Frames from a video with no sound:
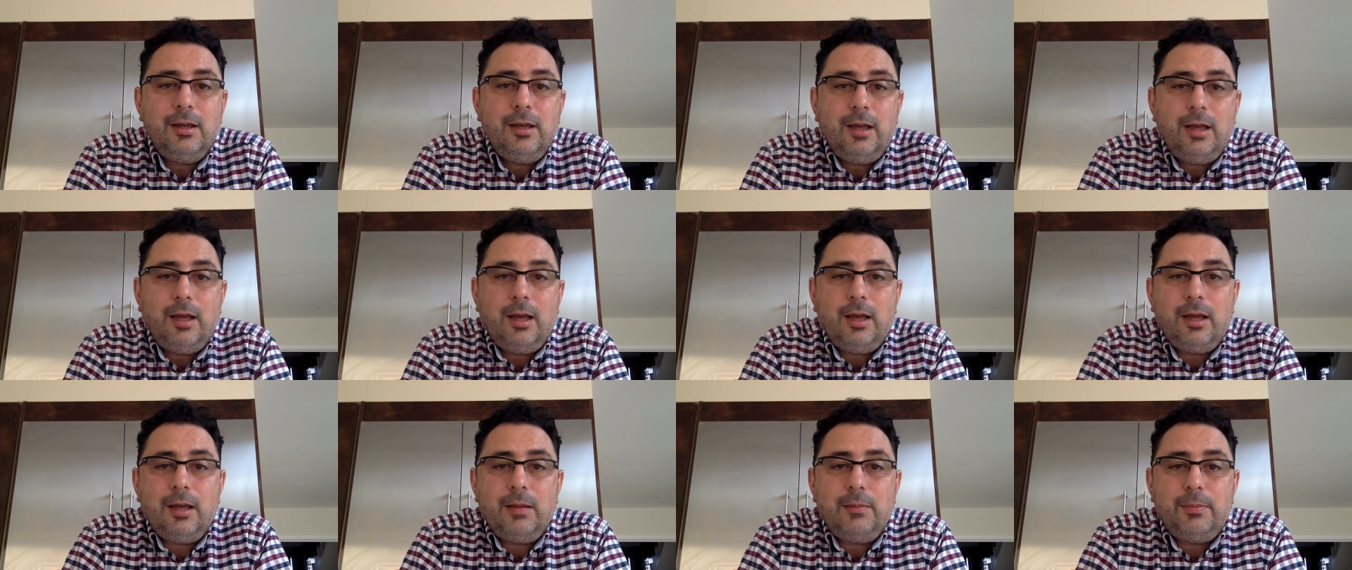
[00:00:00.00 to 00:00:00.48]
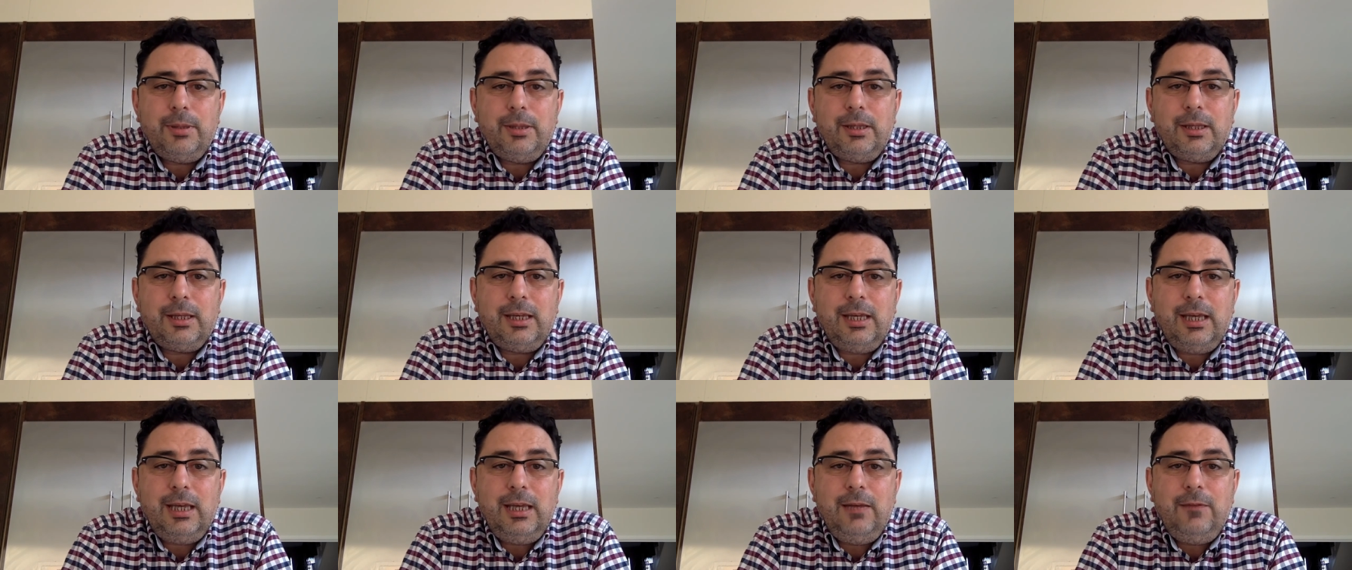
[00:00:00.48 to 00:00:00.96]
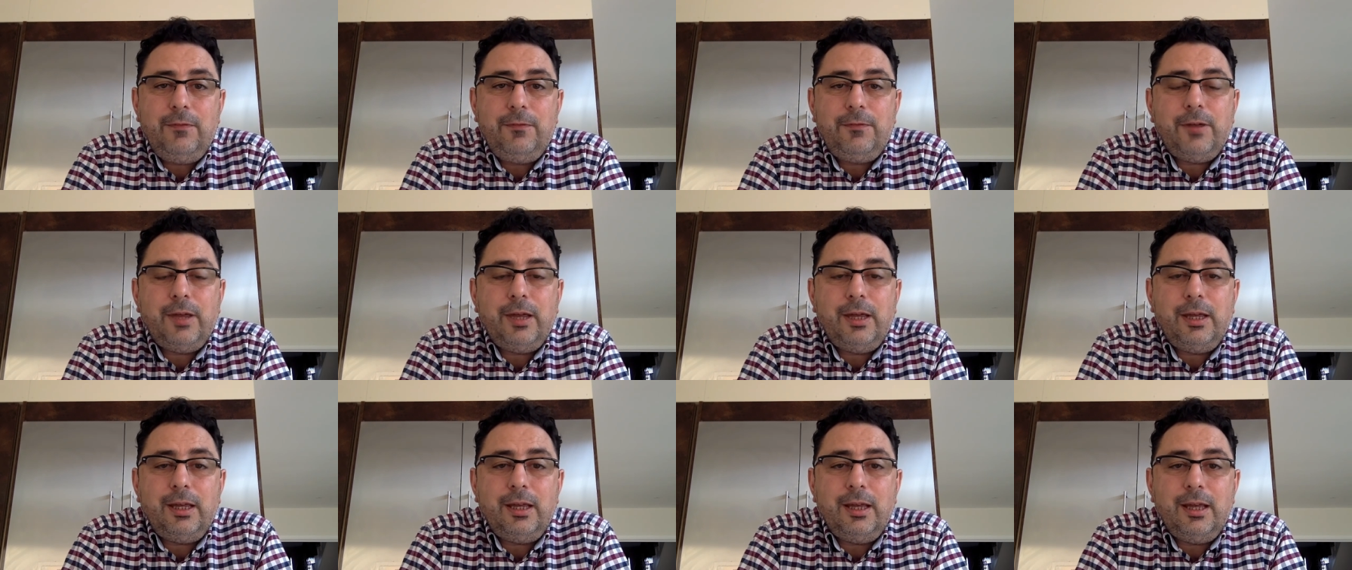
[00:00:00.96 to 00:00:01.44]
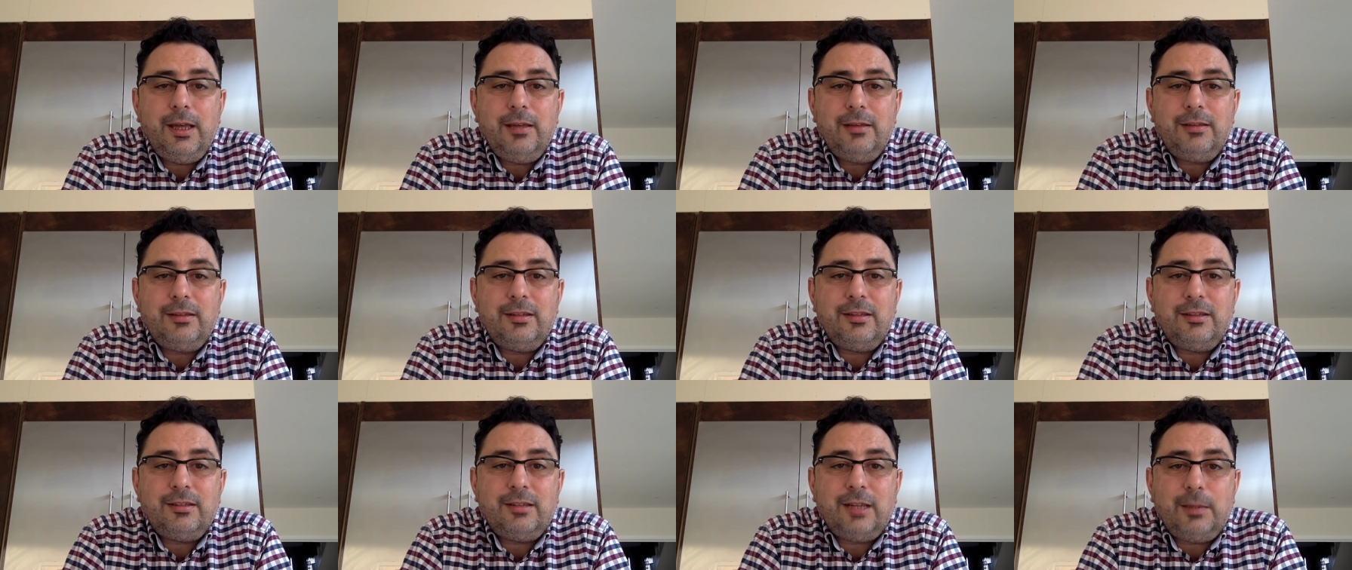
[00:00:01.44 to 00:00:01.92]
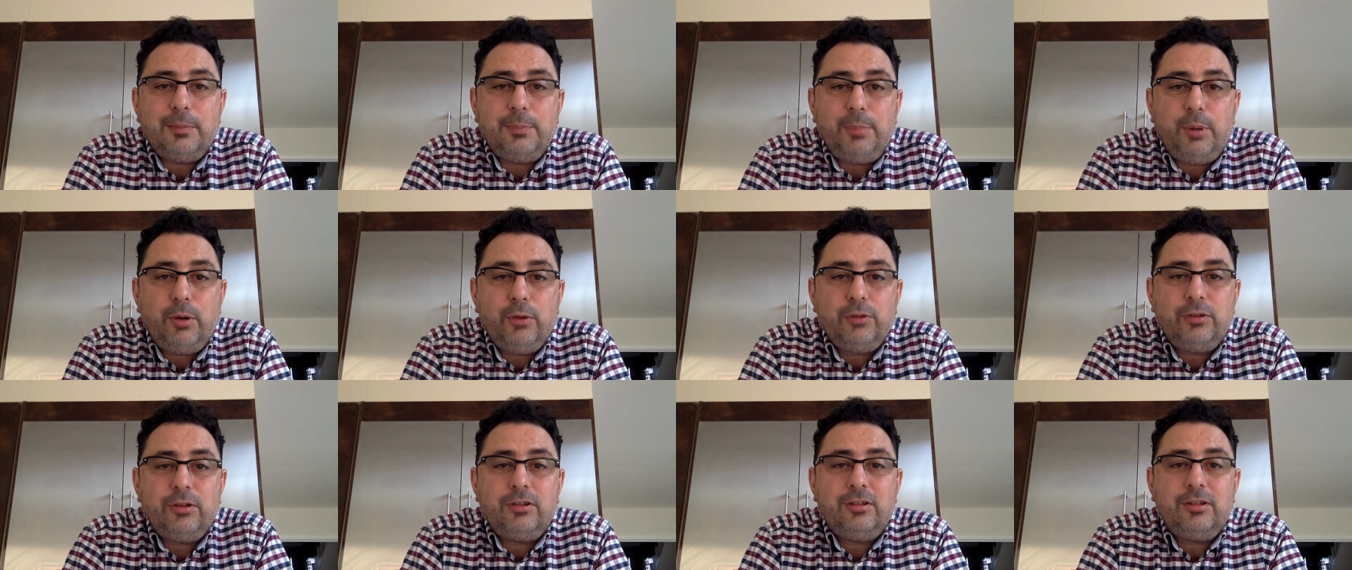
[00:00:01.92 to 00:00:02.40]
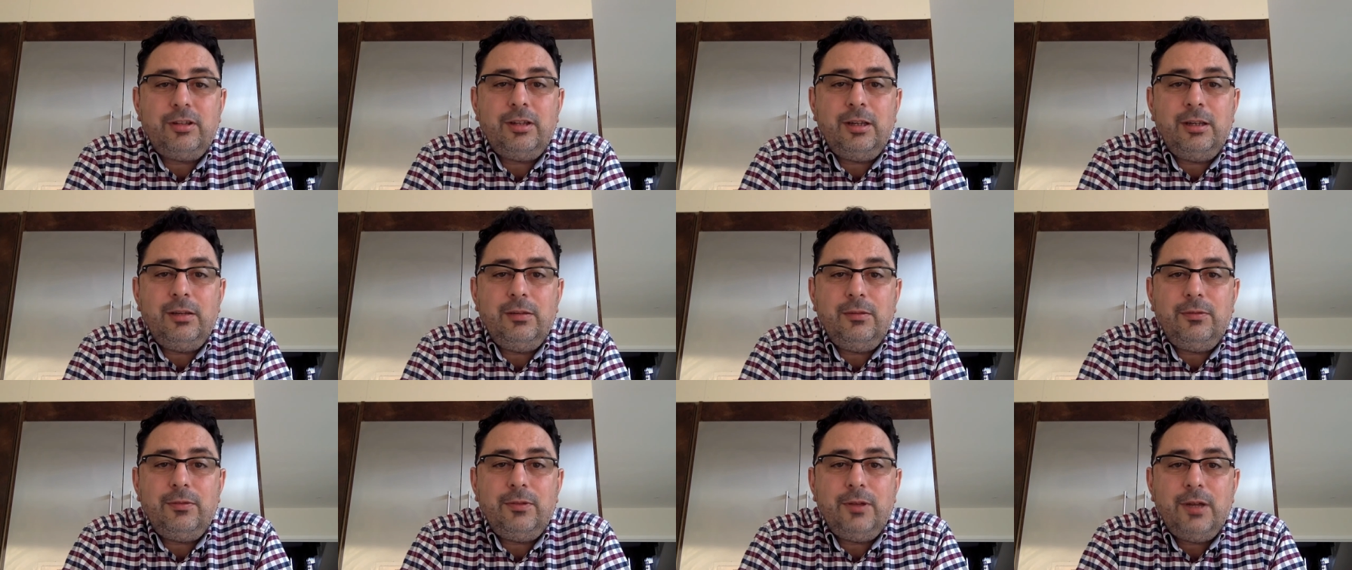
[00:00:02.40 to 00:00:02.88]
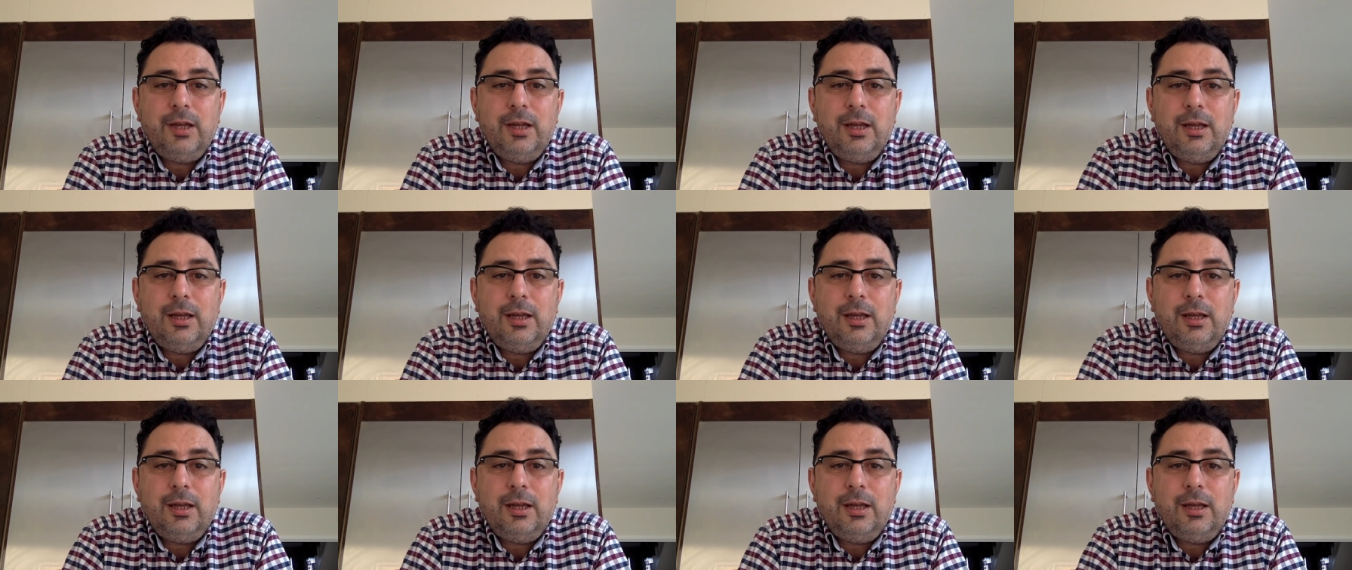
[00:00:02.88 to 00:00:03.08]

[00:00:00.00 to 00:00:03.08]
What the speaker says: But the key thing is to stay positive,